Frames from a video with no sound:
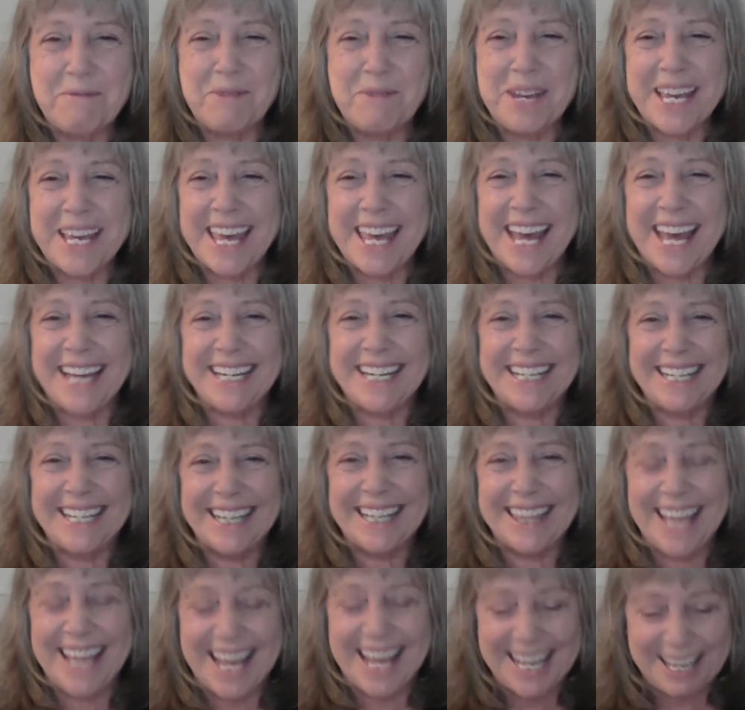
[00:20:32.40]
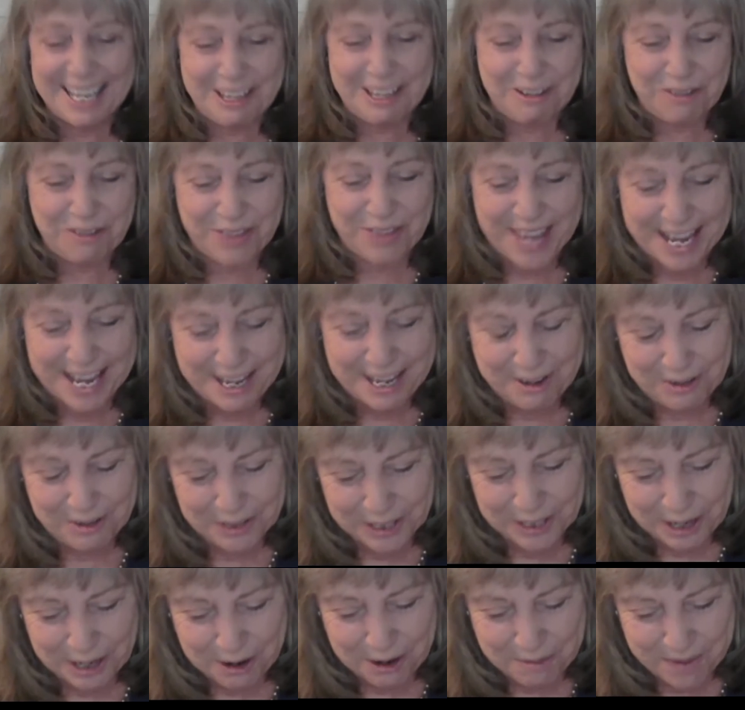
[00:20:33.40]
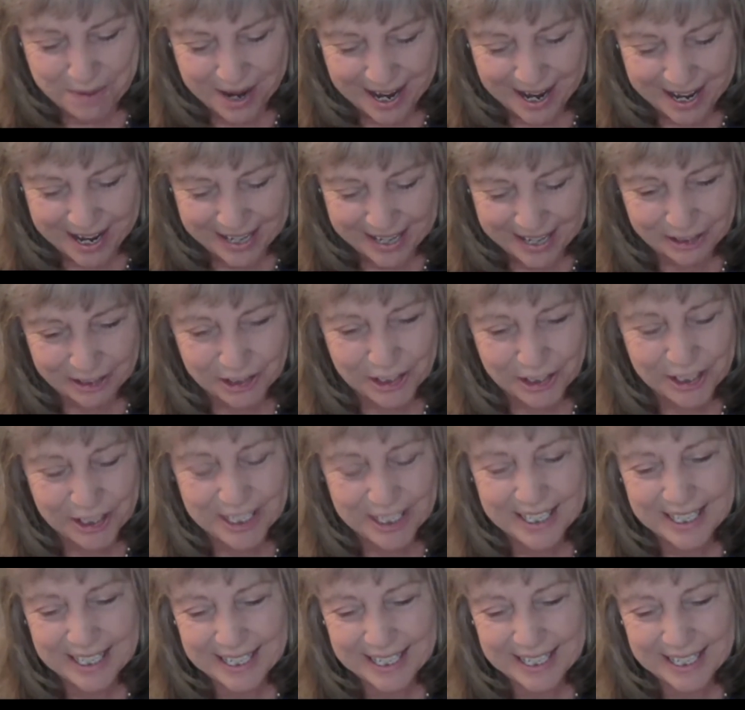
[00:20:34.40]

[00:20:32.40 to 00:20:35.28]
We get it. Thank you. Thank you so much.